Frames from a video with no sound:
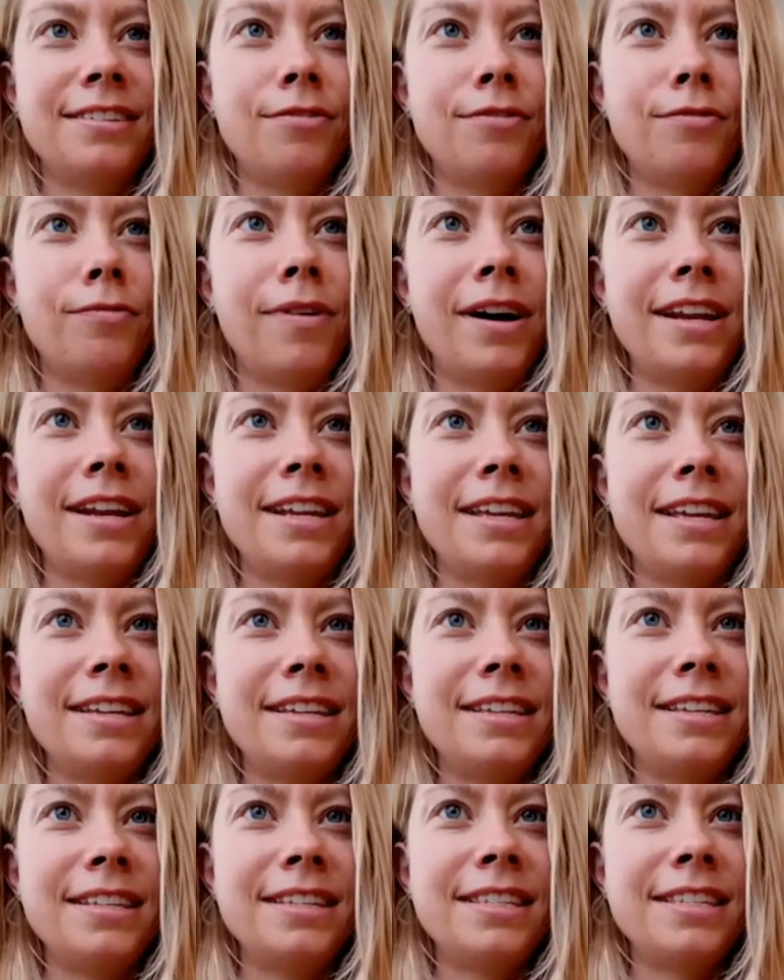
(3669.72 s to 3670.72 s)
What
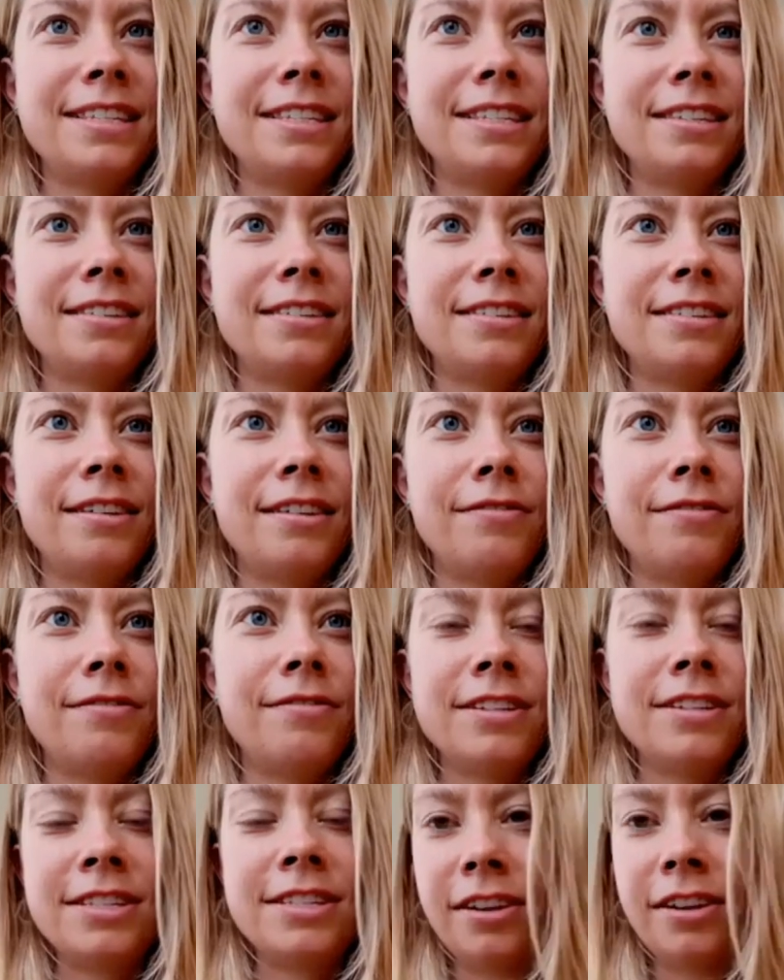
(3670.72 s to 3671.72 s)
is the
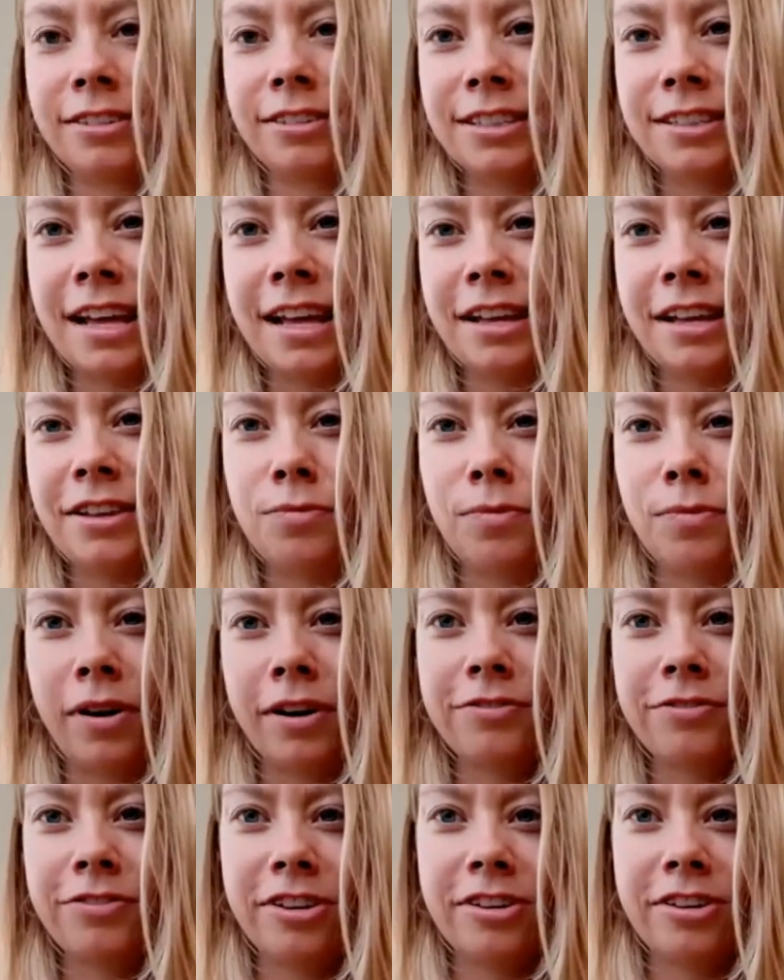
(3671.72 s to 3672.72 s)
result that you
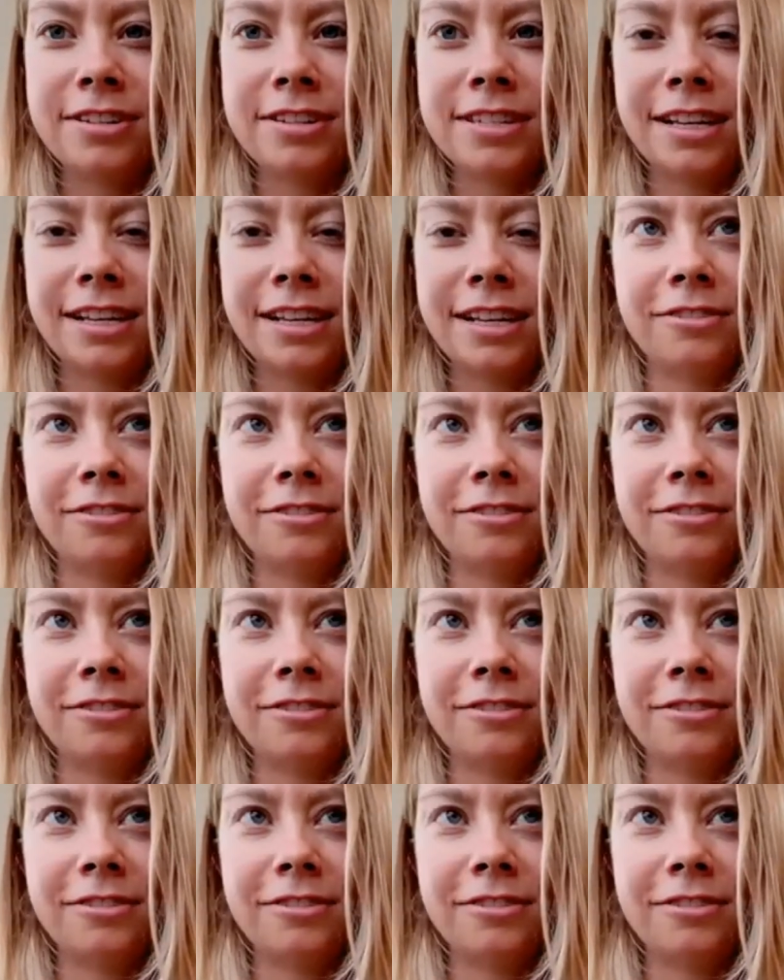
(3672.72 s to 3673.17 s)
want for yourself?